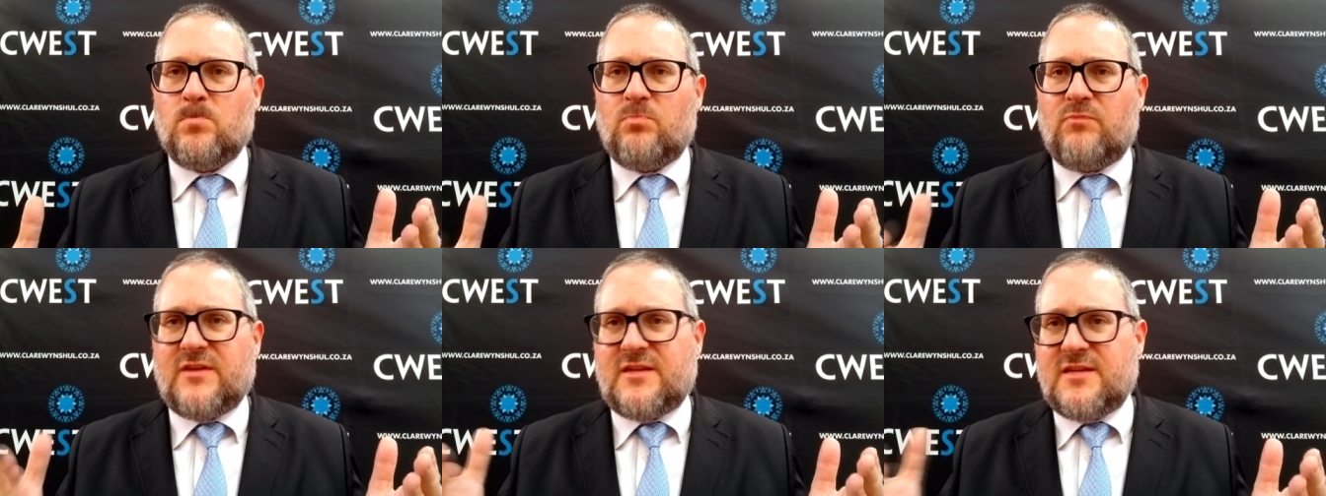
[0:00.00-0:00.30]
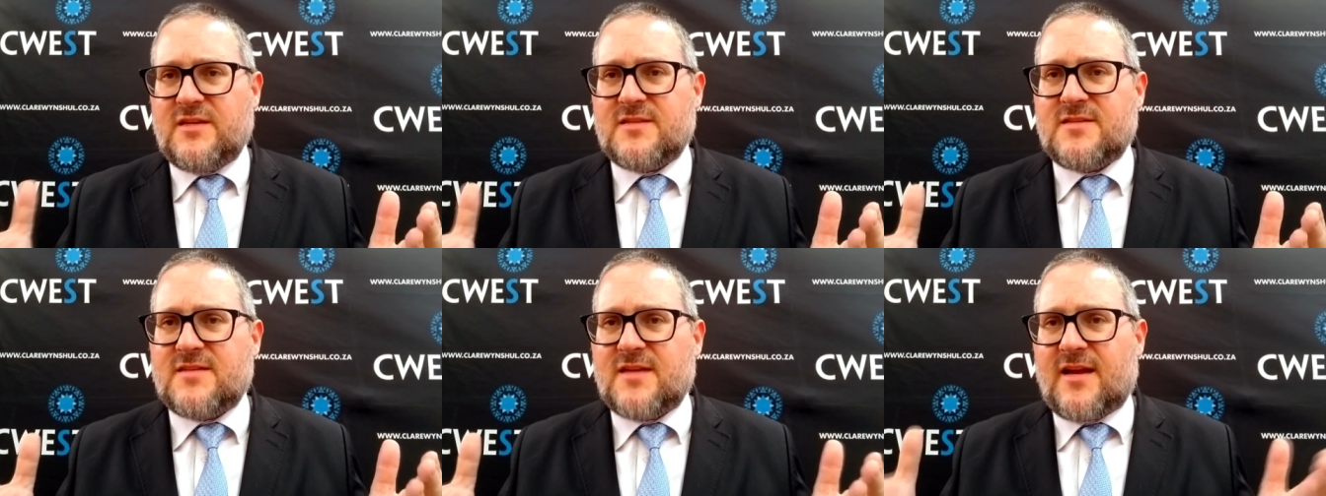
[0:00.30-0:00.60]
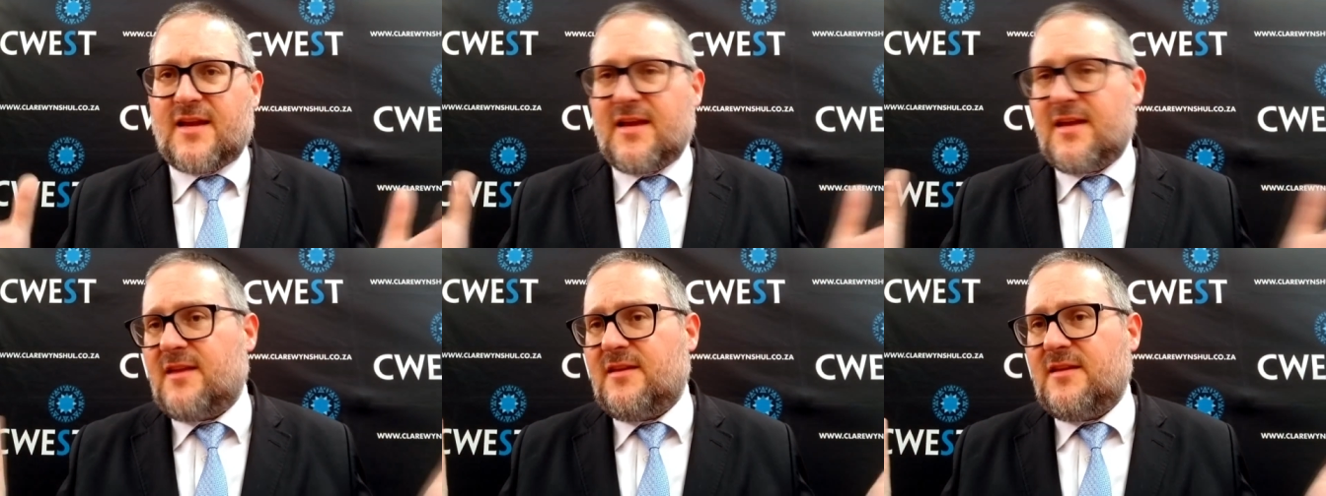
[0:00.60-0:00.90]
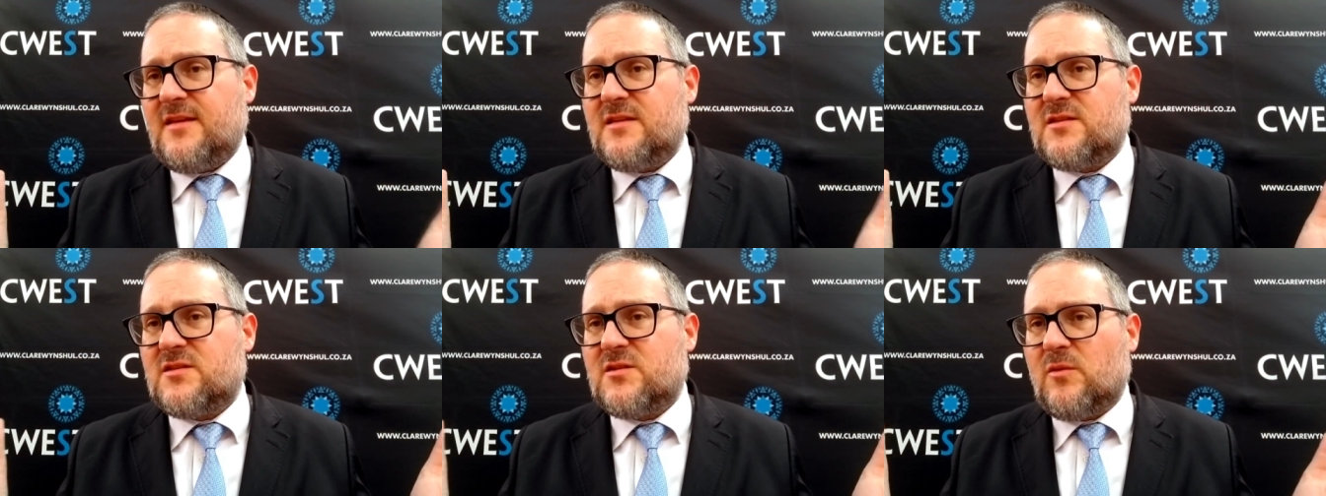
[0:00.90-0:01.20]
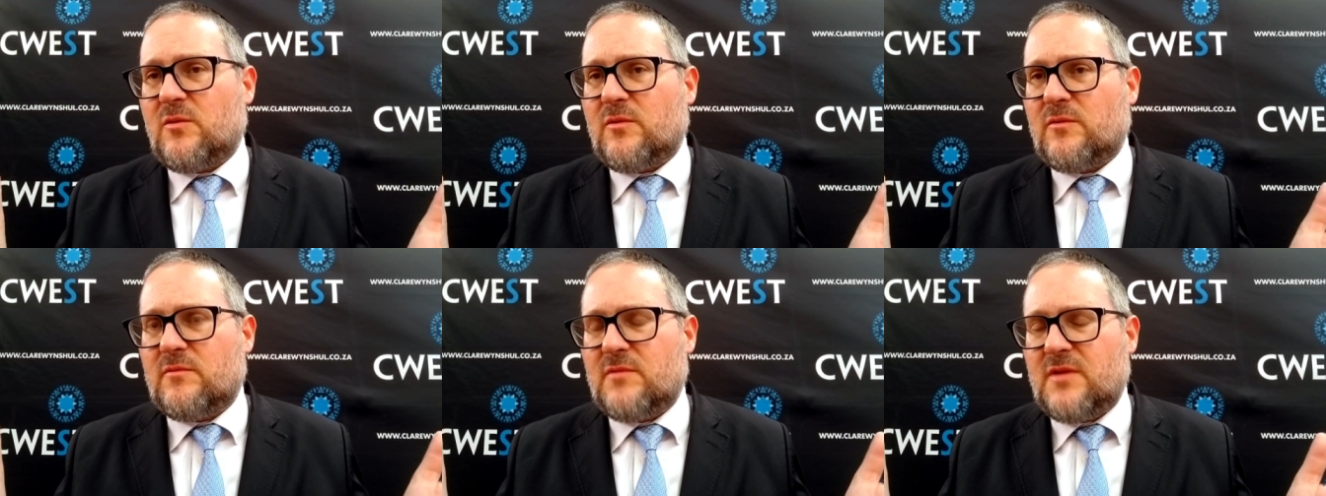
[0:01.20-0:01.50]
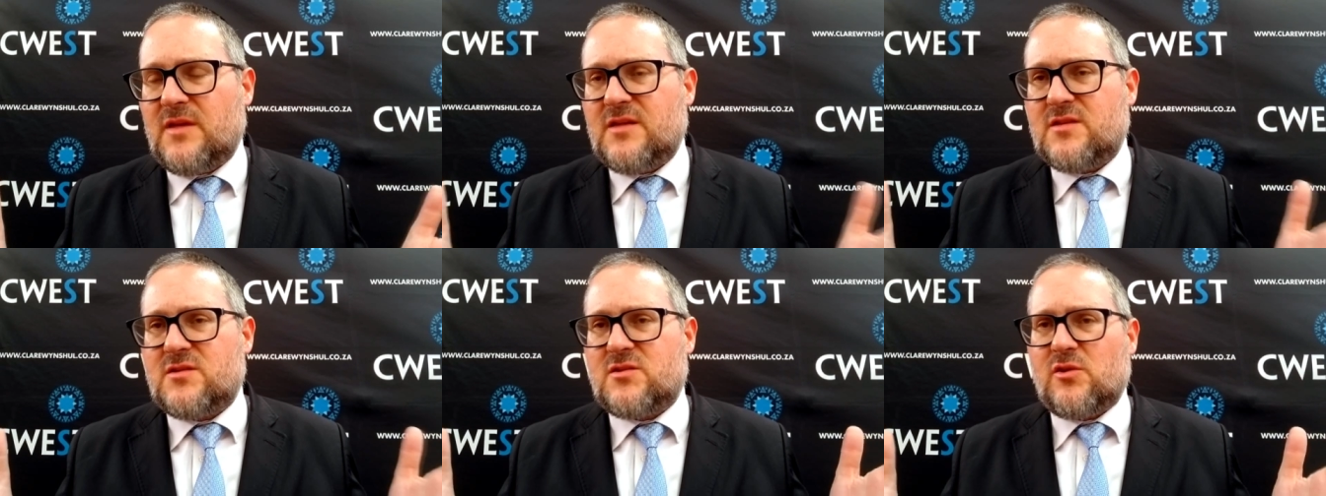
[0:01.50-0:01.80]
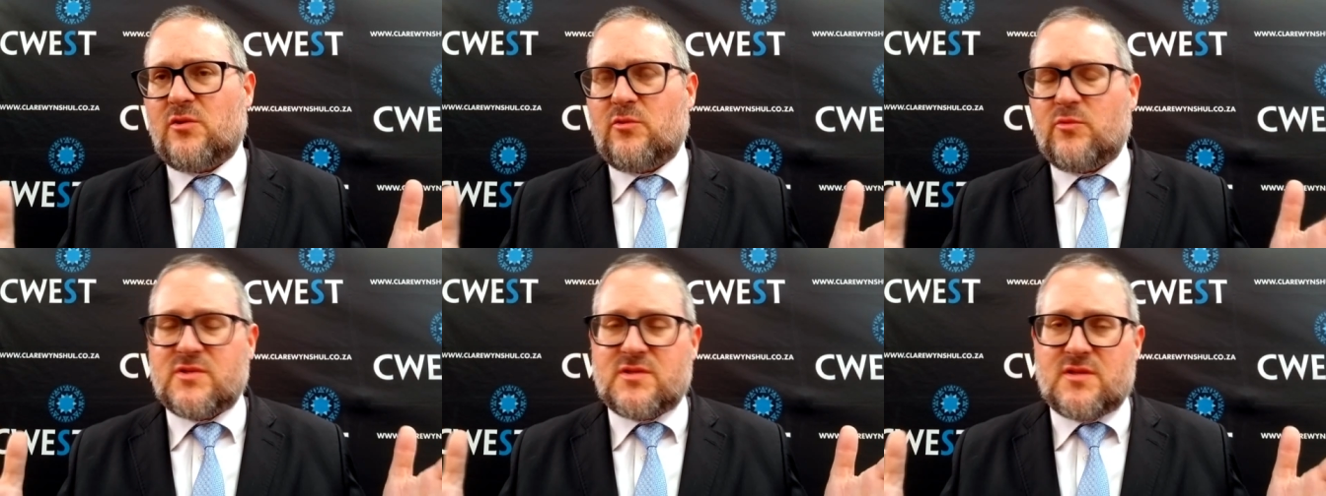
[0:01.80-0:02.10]
But Yitzhak had Esau.
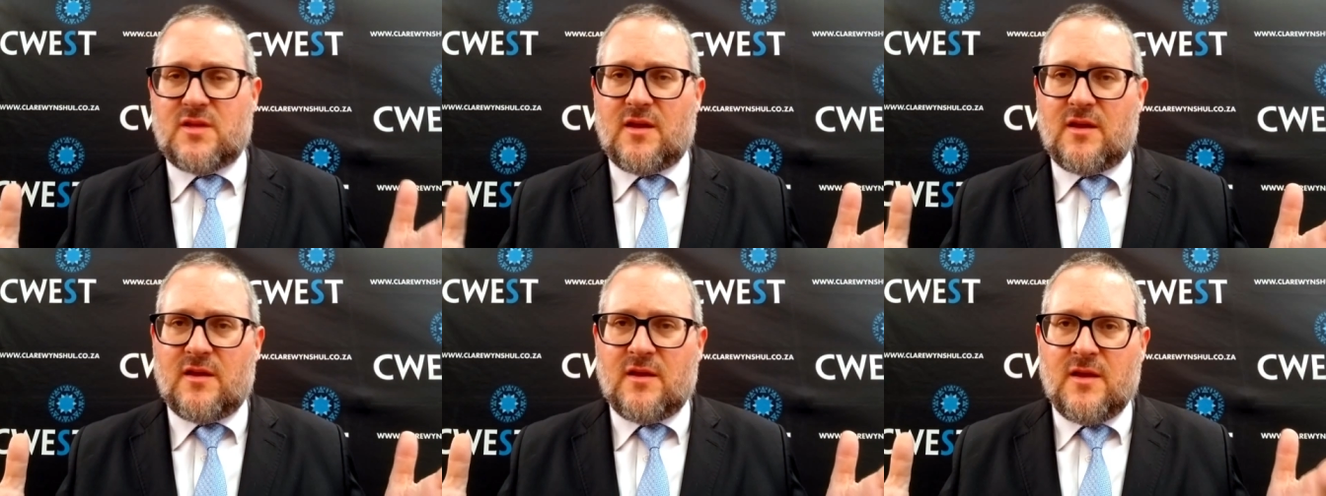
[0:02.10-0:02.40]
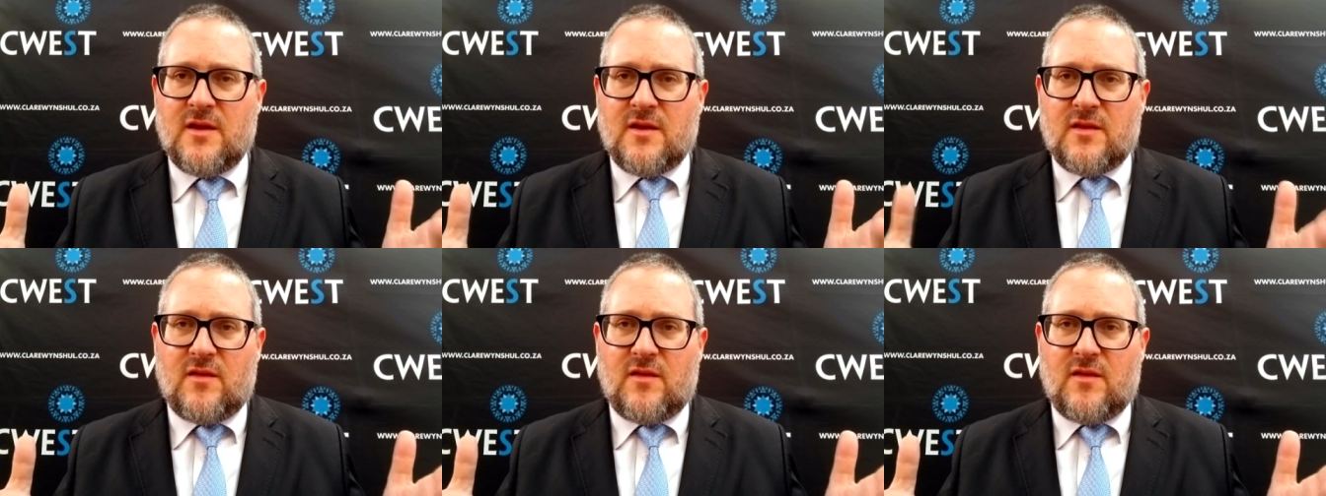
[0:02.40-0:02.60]
Esau was the,